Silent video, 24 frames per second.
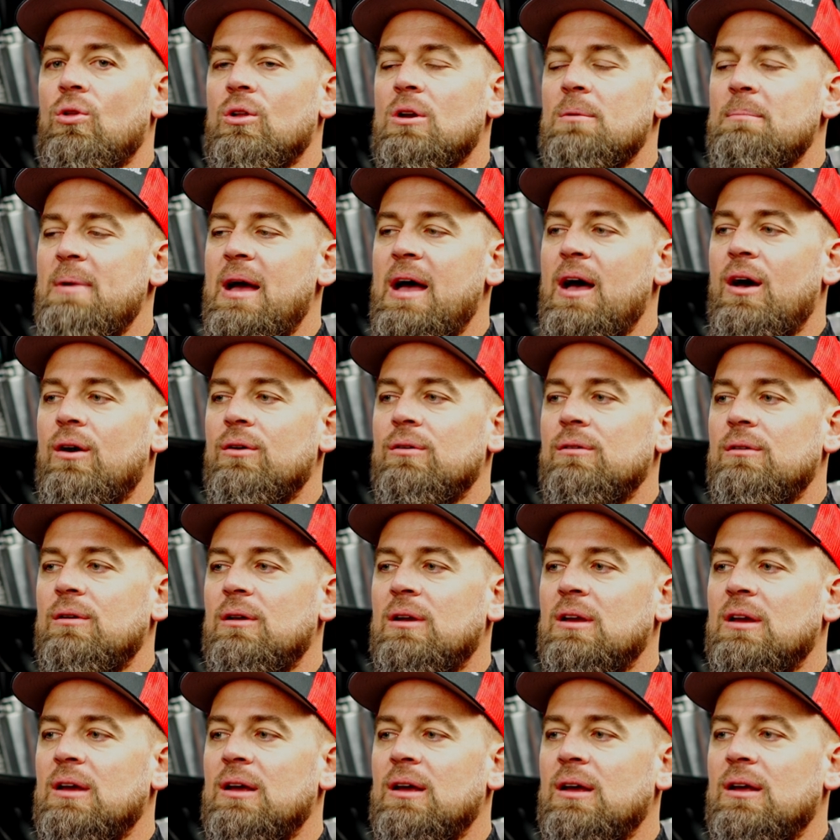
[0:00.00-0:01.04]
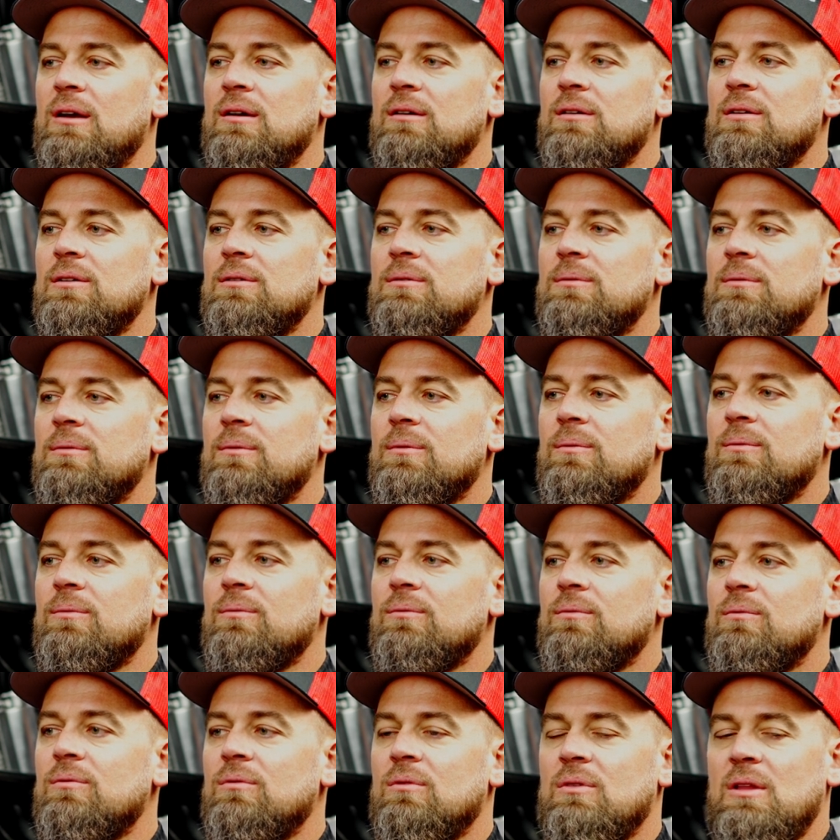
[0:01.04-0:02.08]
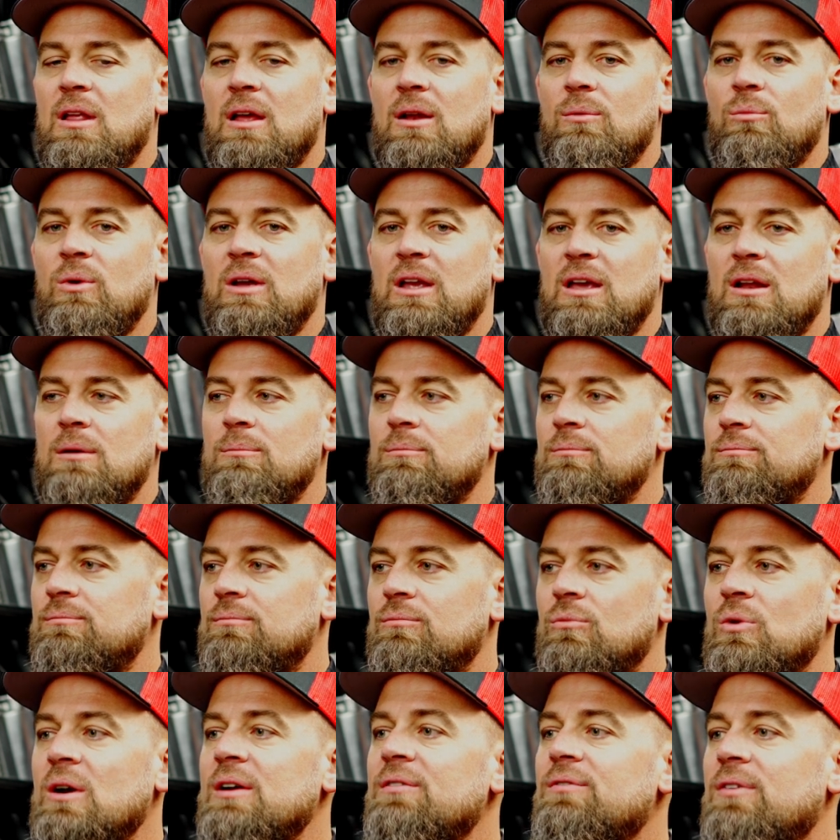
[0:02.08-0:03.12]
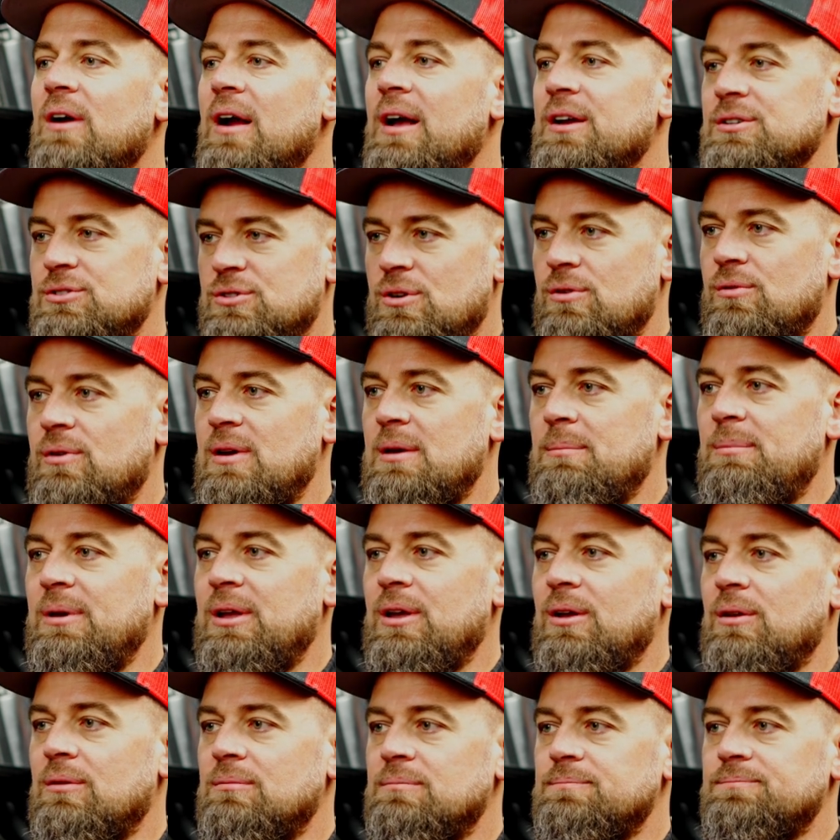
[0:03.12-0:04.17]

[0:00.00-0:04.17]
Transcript: them out, and then we get them refreshed or rebuilt.